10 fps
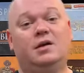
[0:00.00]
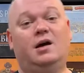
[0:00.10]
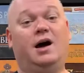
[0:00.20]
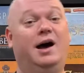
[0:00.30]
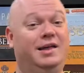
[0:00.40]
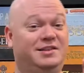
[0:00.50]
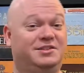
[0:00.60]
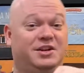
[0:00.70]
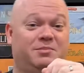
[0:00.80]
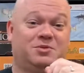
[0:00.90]
Hi, this is
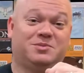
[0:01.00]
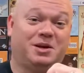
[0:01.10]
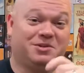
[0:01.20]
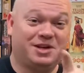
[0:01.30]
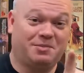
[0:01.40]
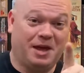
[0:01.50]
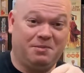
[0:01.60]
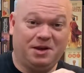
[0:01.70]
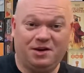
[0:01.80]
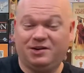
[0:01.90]
James from Tabletop
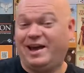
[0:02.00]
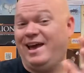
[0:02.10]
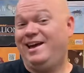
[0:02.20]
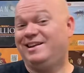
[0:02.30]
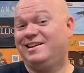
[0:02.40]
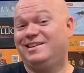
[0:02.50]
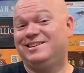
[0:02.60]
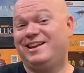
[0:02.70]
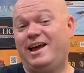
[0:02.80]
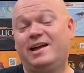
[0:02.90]
Gaming Guild, and
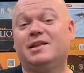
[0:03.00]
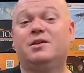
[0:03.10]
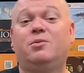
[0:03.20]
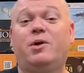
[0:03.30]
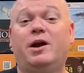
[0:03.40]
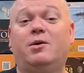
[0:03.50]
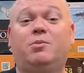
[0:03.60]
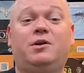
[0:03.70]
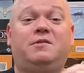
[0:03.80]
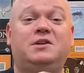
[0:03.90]
today I get the rare
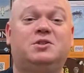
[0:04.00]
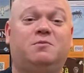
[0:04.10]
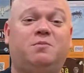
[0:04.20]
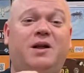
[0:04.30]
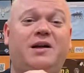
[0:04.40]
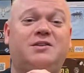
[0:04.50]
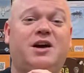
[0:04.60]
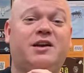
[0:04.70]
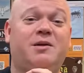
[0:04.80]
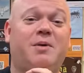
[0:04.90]
privilege of play
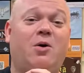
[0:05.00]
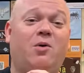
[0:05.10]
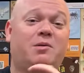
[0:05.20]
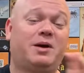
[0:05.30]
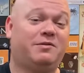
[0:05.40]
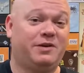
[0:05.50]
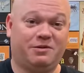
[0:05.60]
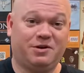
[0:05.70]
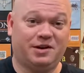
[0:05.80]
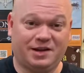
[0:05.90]
talking about one of my
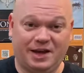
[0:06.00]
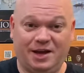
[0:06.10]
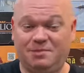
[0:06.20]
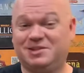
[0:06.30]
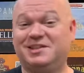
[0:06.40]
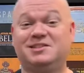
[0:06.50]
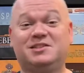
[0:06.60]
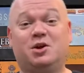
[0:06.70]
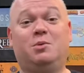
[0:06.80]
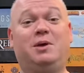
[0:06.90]
favorite games, and this is
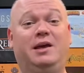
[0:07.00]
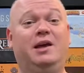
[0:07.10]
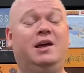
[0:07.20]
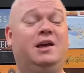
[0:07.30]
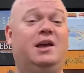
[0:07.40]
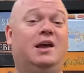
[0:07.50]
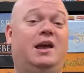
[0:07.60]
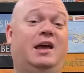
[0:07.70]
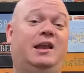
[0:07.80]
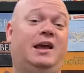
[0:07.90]
going to be
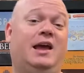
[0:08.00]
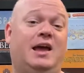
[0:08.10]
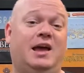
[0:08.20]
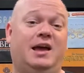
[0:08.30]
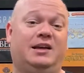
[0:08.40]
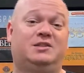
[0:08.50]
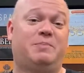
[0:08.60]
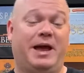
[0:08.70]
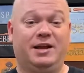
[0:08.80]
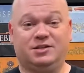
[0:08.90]
an
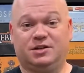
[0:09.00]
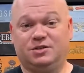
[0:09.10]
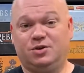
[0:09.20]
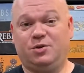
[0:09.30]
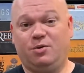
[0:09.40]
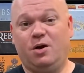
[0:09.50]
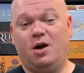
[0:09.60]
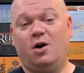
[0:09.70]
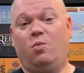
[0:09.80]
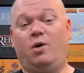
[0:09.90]
expansion to
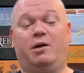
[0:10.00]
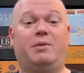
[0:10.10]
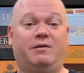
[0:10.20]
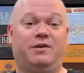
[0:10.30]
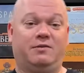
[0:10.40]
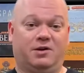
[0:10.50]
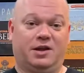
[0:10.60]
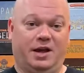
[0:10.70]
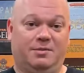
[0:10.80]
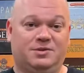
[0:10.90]
one of my favorite
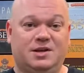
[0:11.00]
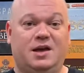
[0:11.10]
games.